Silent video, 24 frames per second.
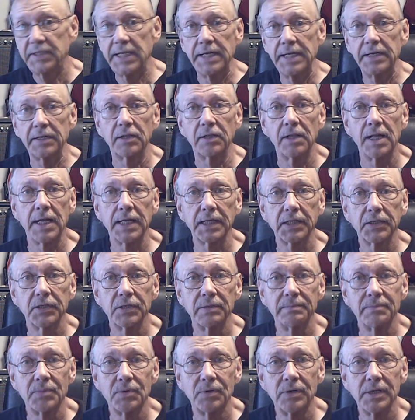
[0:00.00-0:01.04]
10 o'clock in the
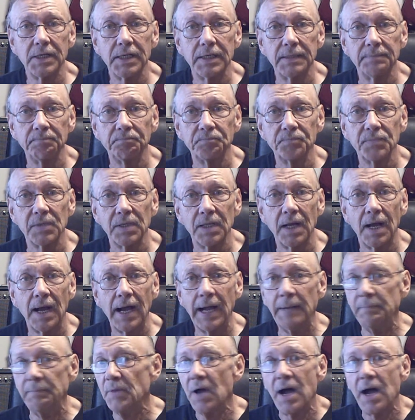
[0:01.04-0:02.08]
morning.
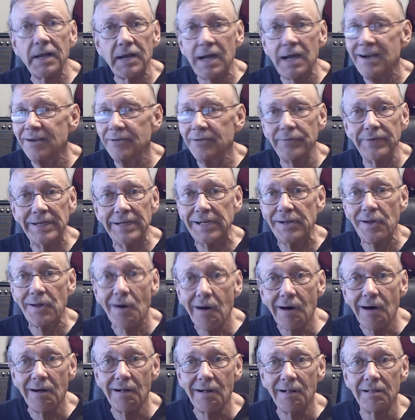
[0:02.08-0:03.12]
I'm not hungry at
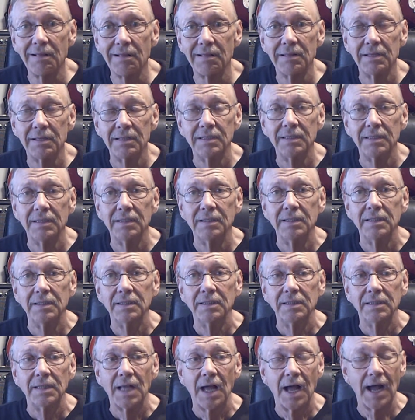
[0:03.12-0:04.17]
all.
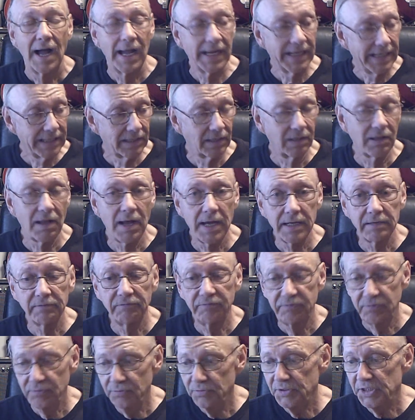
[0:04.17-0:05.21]
I ate a lot of
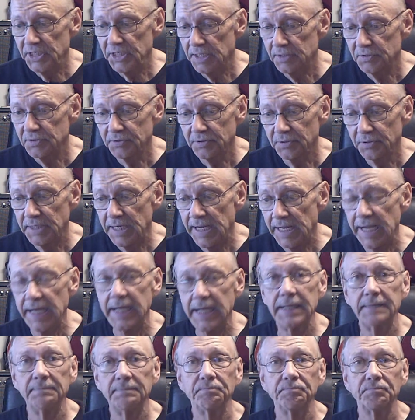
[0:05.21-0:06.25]
food
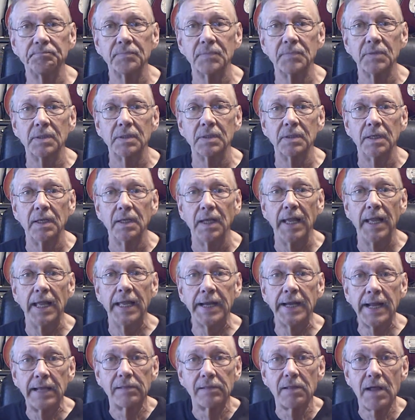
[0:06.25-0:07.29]
yesterday,
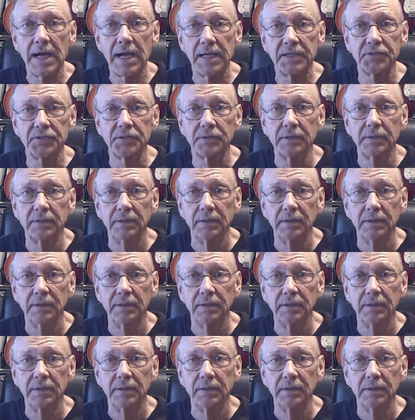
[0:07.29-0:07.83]
and I lost